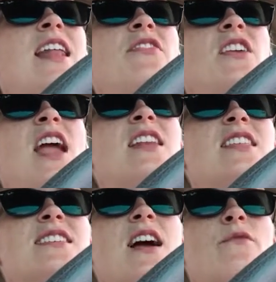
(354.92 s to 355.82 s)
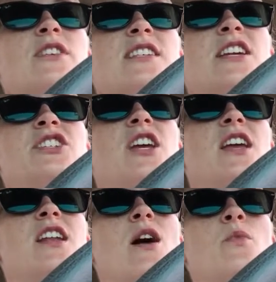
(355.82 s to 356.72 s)
at the end of this
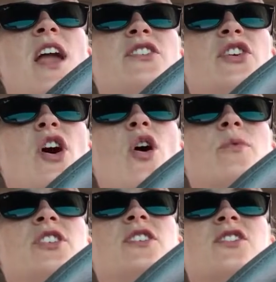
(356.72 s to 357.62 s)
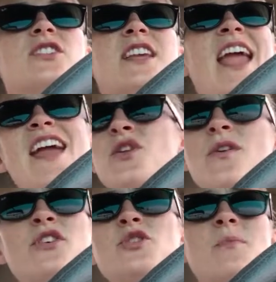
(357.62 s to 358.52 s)
conversation, we had to go, but she was just like, hey, do you
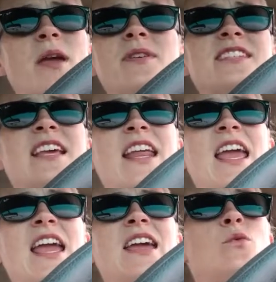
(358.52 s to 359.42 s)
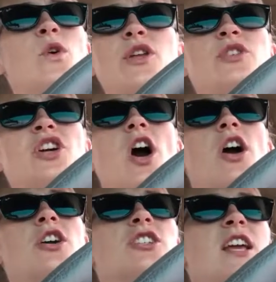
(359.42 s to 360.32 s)
ever do babysitting, and what do you
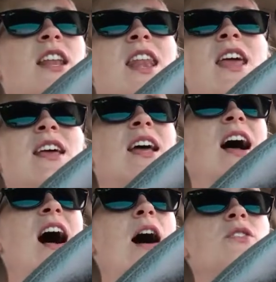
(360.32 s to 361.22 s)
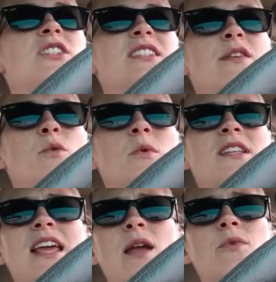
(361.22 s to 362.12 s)
charge? And I was just able
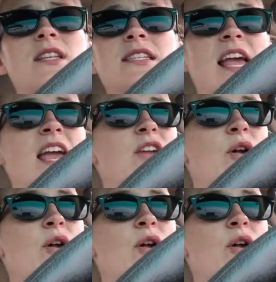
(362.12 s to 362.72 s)
to say,